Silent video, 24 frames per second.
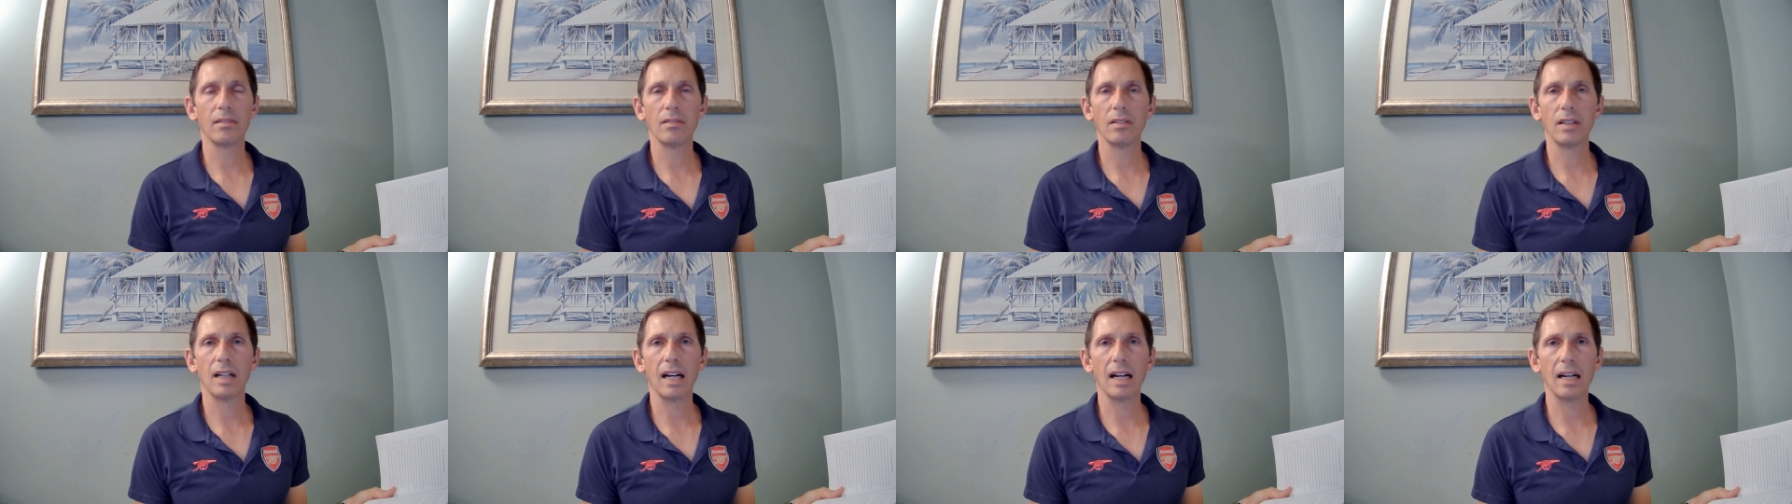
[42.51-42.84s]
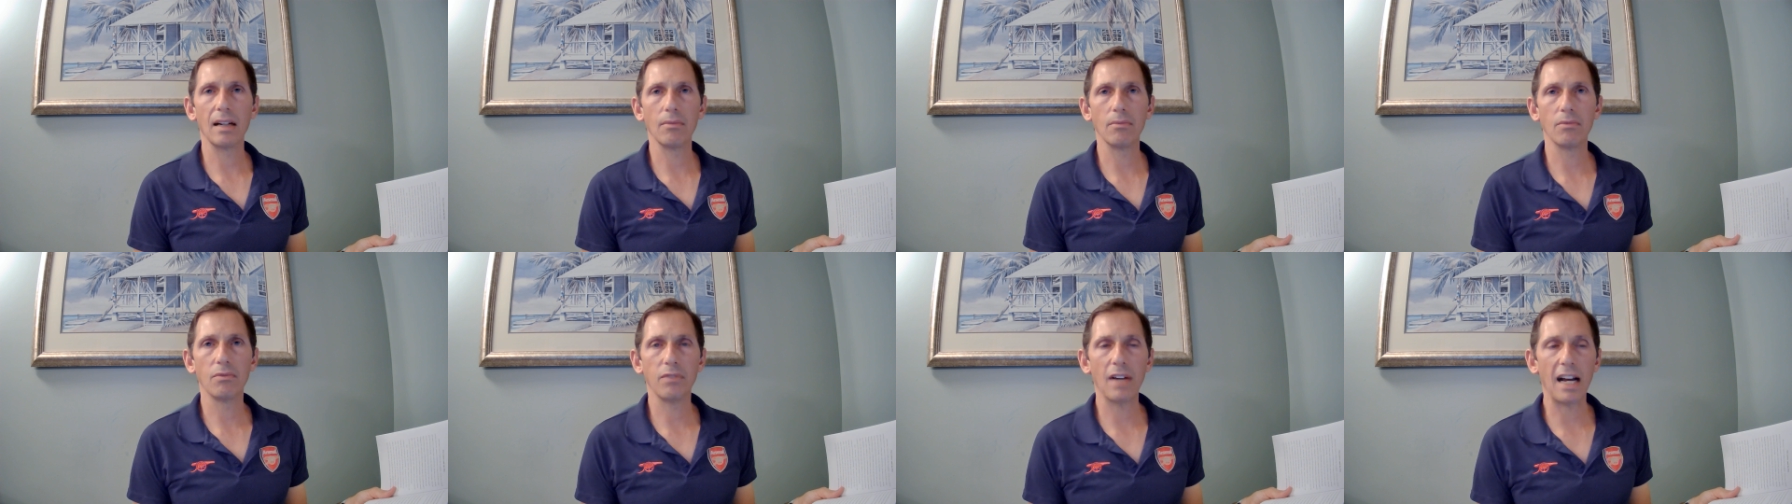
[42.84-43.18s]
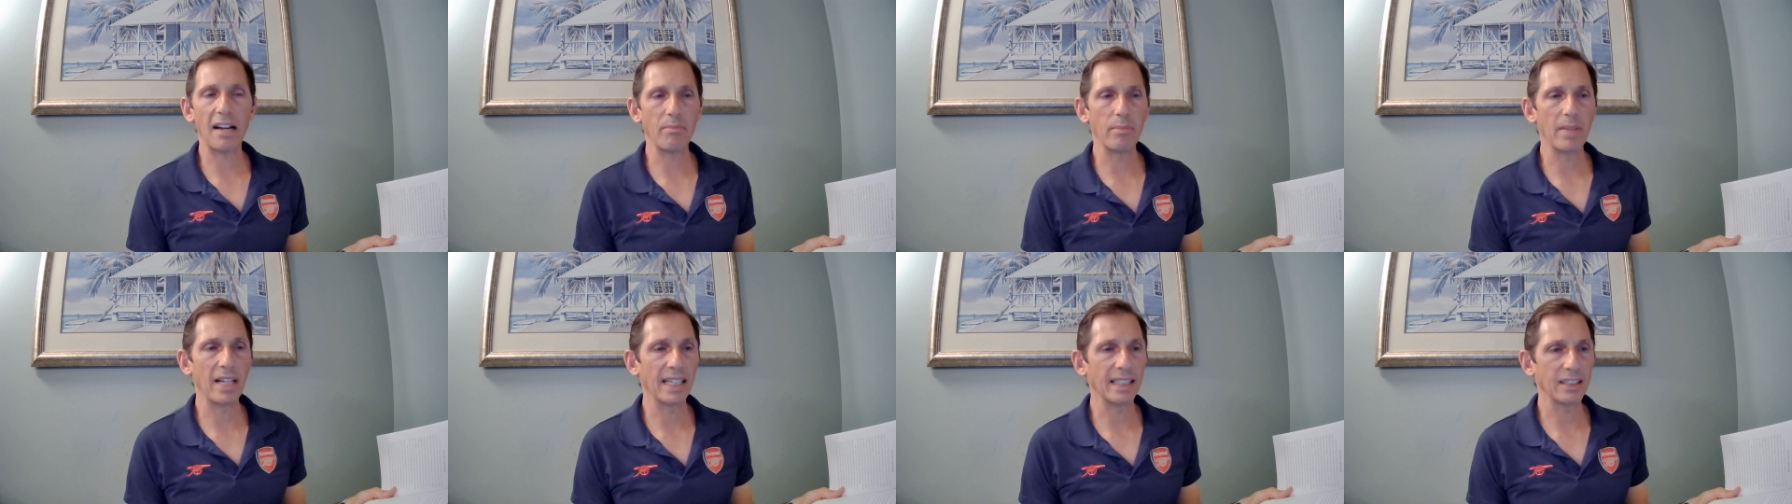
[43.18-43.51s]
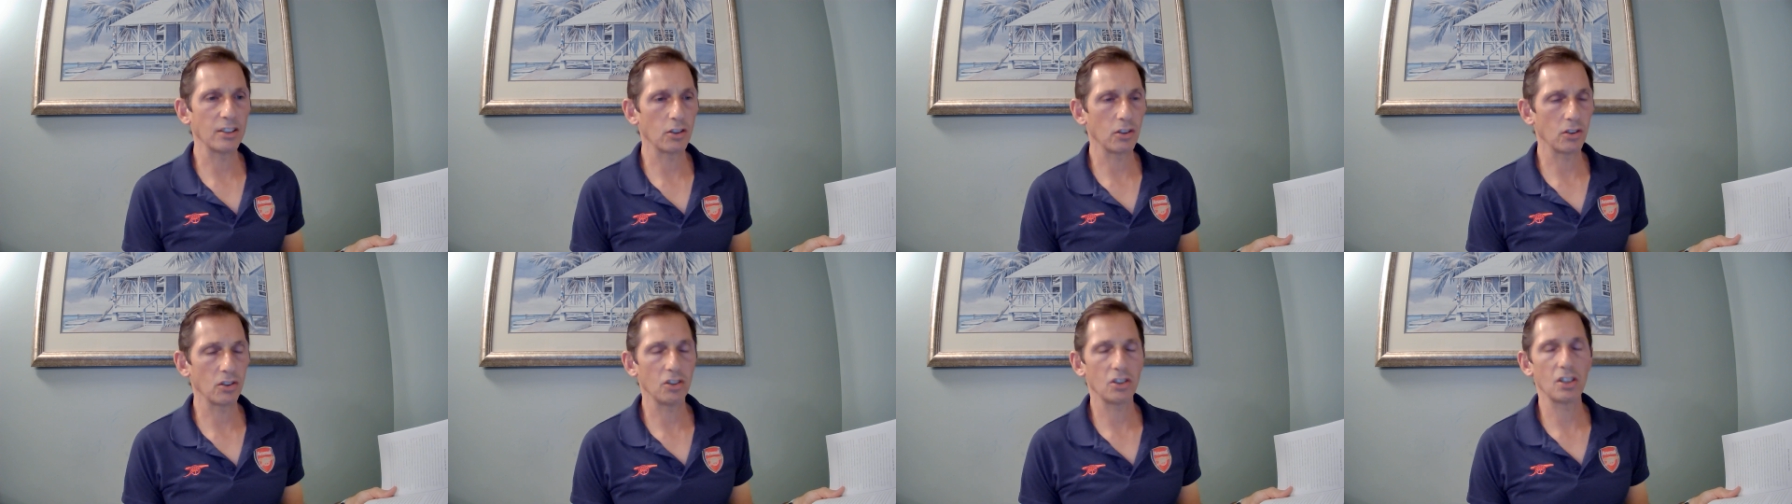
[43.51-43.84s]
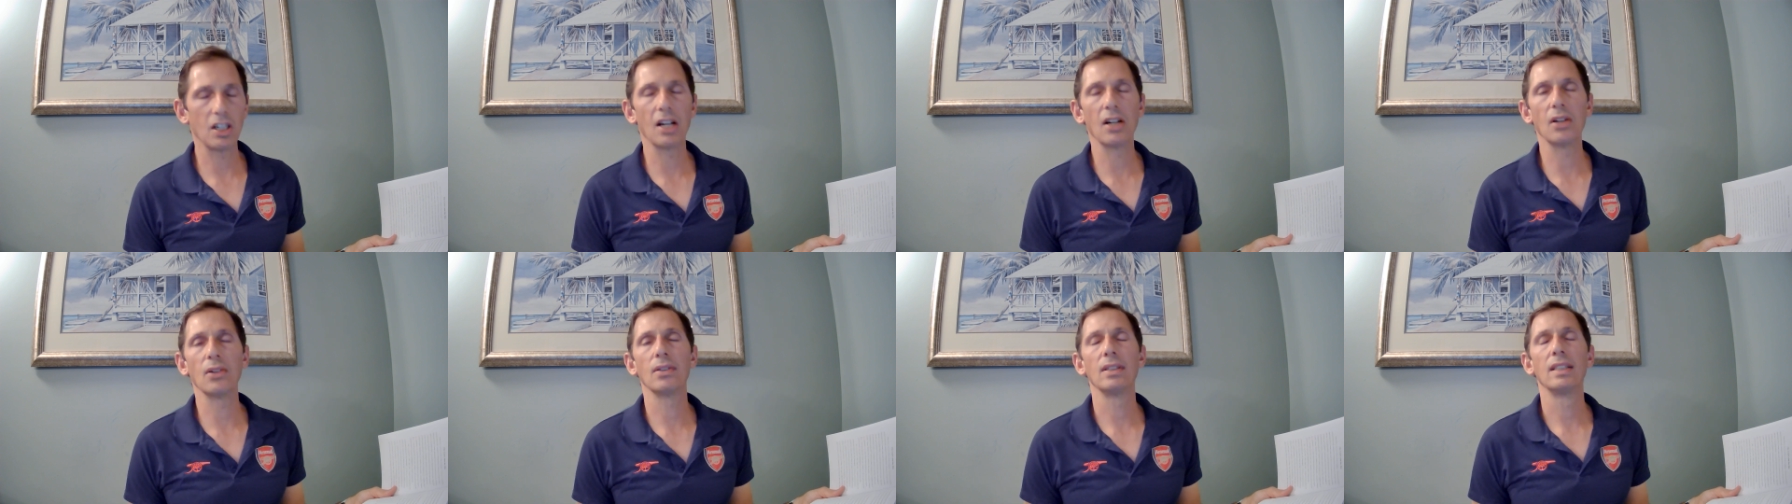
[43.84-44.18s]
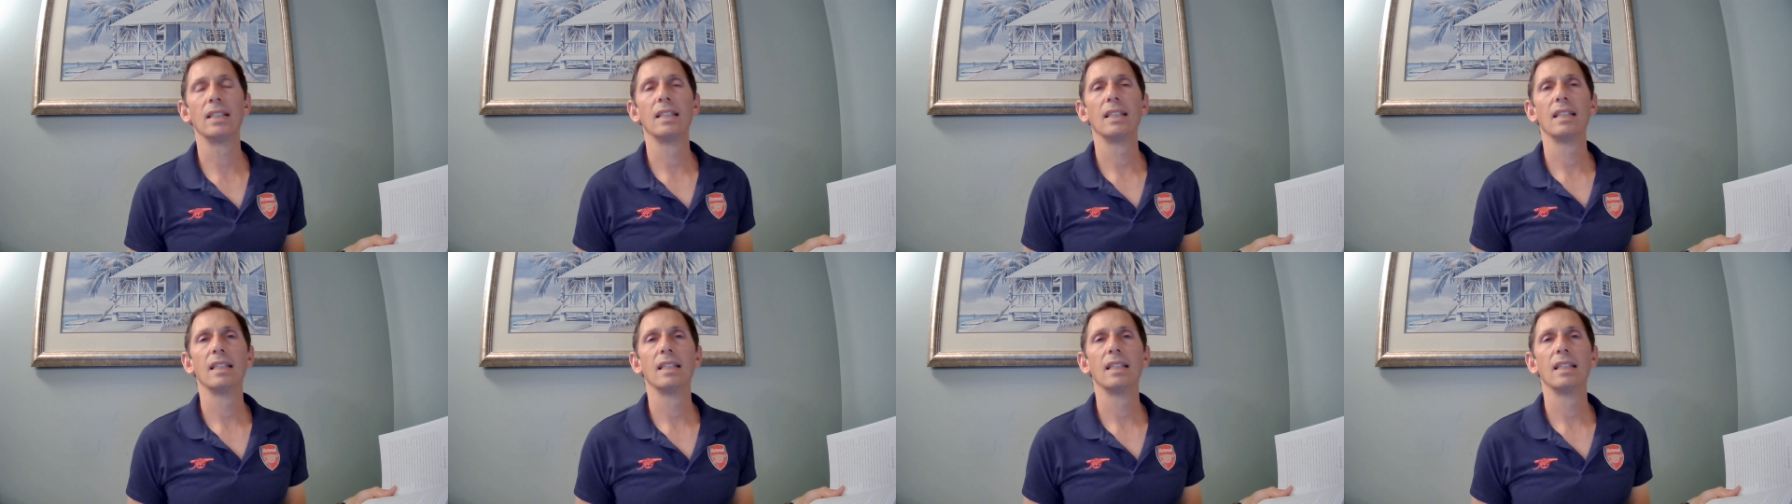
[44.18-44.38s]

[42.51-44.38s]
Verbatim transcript: uh, five minutes or so.